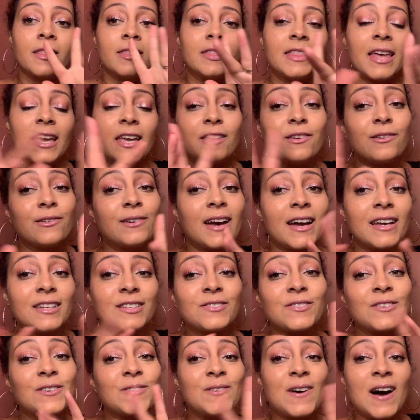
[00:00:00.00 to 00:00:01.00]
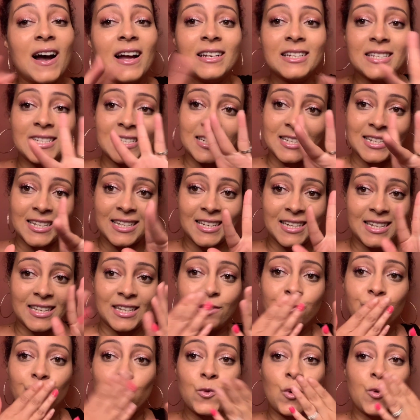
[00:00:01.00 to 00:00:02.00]
Thank you guys for
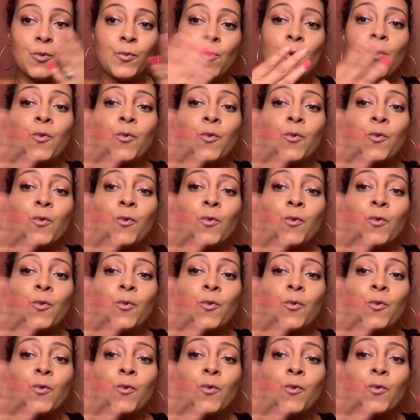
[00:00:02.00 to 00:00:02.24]
watching.